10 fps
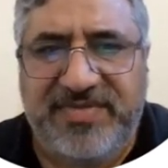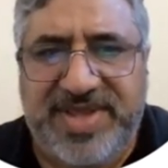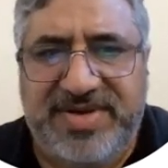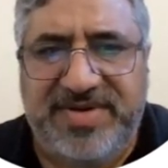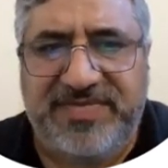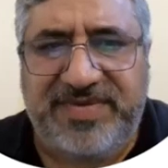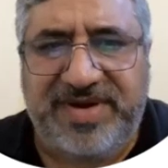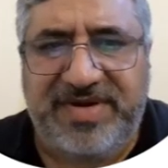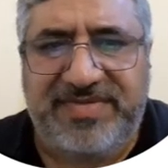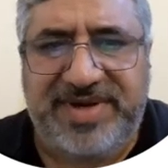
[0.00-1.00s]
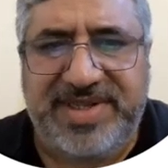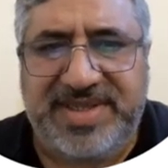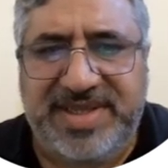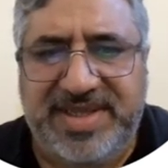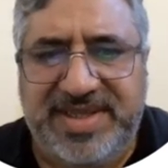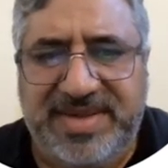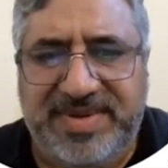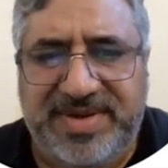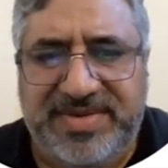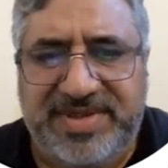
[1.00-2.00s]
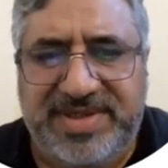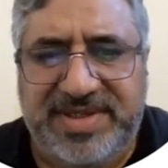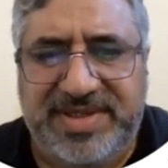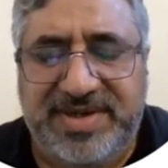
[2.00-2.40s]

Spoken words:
First of all, we discuss about